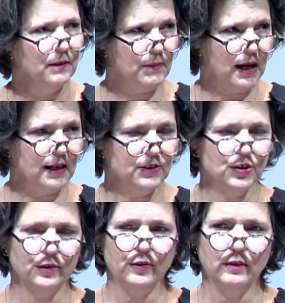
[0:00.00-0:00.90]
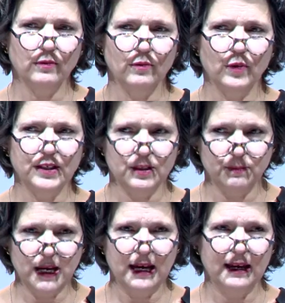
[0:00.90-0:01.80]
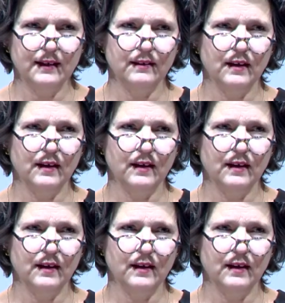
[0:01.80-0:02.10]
my children went to bed